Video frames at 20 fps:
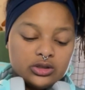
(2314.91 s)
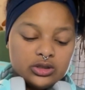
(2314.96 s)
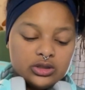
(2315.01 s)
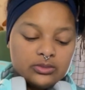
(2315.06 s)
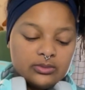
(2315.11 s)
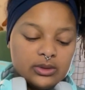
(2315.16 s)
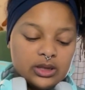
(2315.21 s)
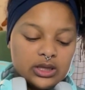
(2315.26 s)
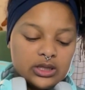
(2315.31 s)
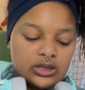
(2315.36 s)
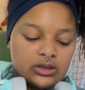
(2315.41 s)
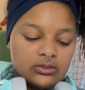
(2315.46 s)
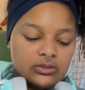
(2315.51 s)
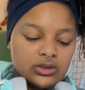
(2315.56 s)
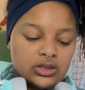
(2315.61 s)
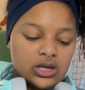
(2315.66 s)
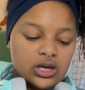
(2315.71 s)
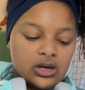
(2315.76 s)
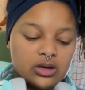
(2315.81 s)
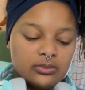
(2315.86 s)
to make some
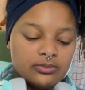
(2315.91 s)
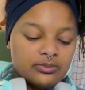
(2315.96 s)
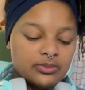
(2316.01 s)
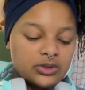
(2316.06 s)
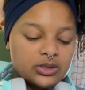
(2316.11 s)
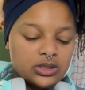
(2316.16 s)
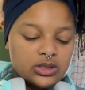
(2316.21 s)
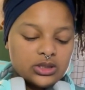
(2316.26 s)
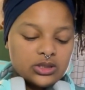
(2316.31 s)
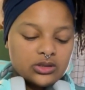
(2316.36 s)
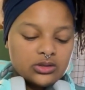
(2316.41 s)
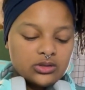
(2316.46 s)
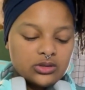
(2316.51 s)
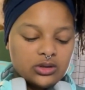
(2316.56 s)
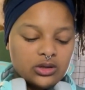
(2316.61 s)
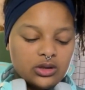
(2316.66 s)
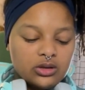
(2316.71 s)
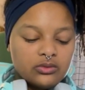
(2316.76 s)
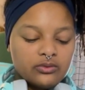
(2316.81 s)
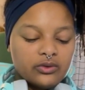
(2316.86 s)
tops
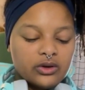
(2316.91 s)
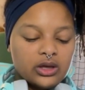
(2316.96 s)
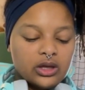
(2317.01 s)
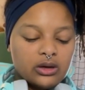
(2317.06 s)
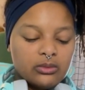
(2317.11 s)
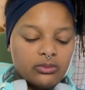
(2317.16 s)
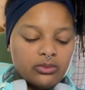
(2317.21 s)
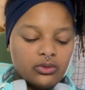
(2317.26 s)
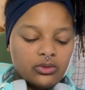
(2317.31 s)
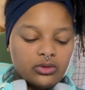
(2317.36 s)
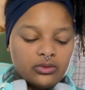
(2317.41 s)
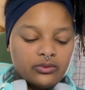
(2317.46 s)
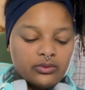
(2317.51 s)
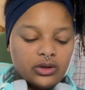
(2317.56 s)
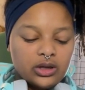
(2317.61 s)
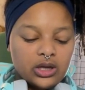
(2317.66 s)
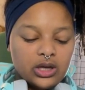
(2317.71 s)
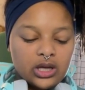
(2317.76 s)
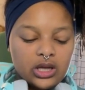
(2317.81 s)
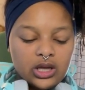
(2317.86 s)
if I get bored of
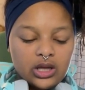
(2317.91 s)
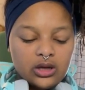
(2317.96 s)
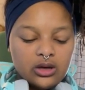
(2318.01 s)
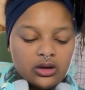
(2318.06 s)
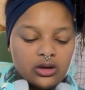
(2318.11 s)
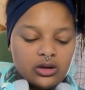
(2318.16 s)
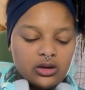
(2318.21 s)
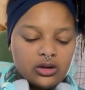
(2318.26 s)
knitting.